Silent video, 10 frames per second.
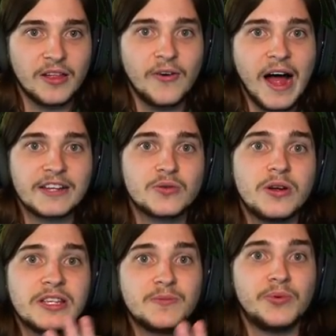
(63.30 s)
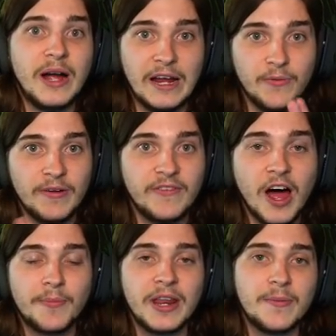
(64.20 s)
The last one is blank. We've
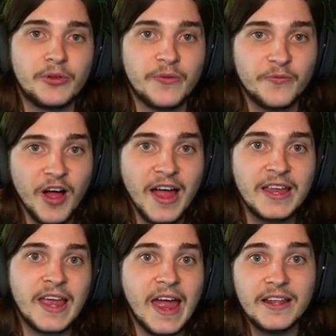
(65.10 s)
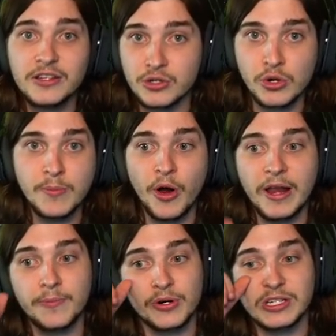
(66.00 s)
not been able to find any stream or
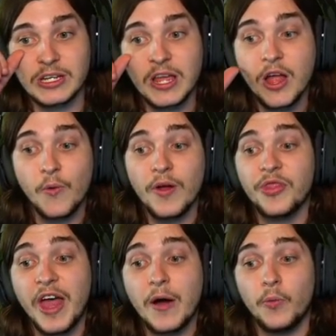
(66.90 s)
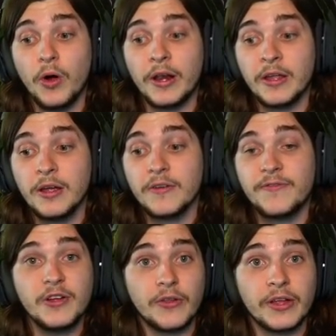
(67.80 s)
any person with that one
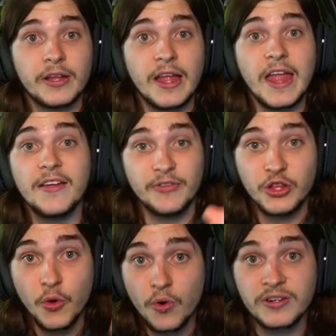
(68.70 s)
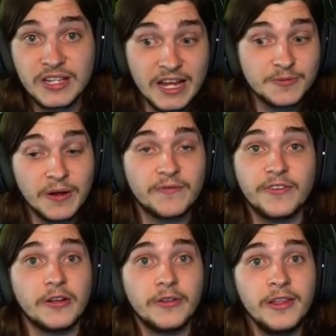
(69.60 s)
filled. If yours has been
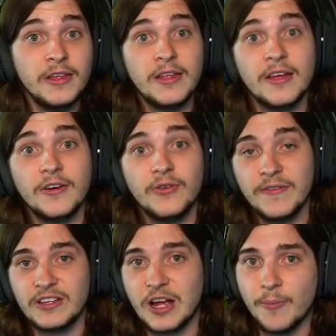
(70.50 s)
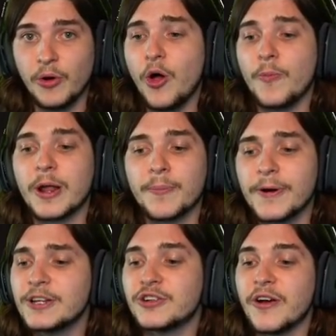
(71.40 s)
filled, leave it down below, but I'm
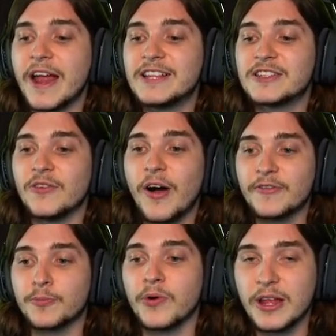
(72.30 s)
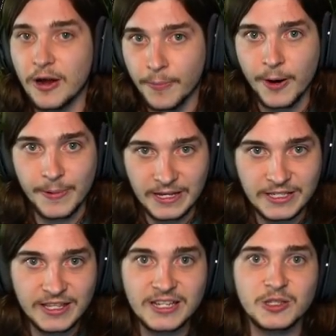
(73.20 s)
pretty sure it's left blank on
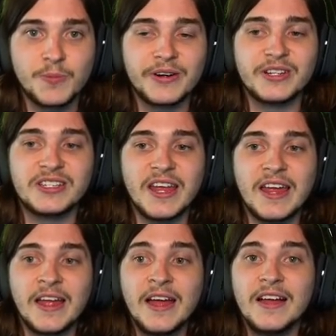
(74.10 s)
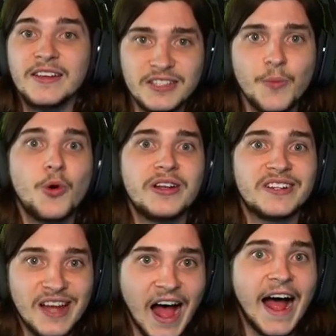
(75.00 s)
purpose. This is Bungie saying someone
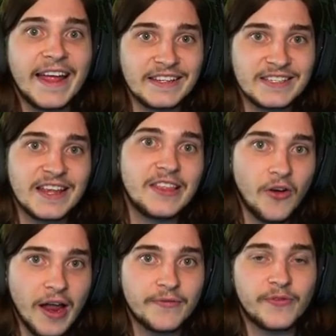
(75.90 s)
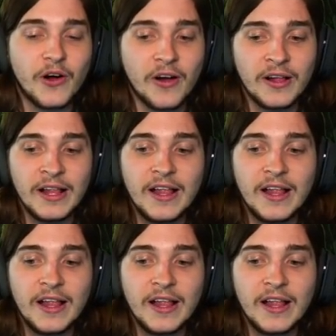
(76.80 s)
dies in Lightfall.